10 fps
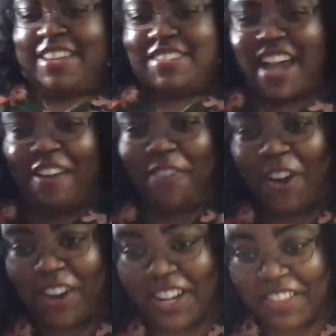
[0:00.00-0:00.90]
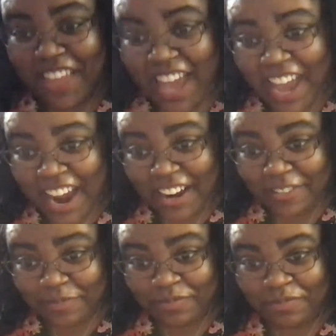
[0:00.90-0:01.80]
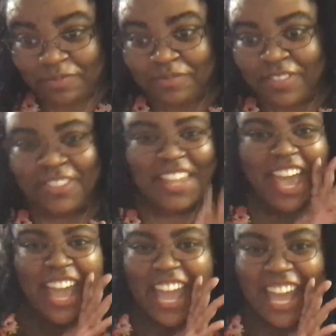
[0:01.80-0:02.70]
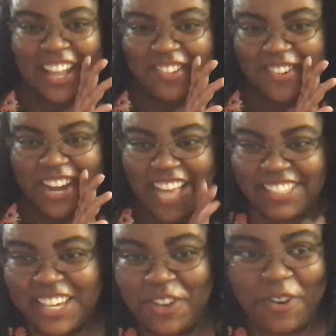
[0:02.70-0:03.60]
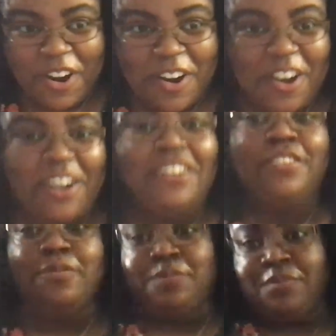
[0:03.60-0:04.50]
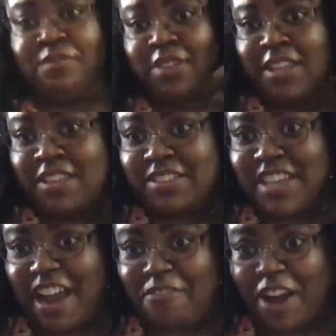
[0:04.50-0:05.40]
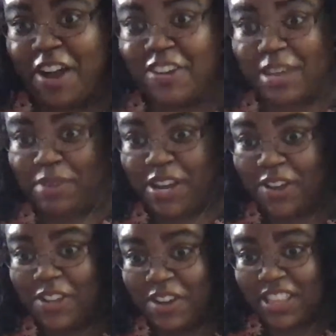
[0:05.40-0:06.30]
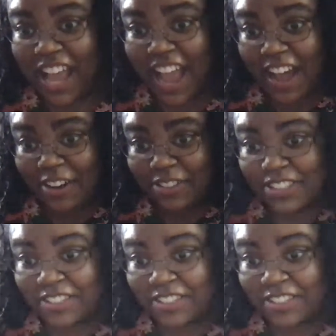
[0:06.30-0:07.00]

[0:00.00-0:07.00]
Tyrone, are you there? Hey, Andrea, I see you, girl. Tyrone, let me know you're in the house.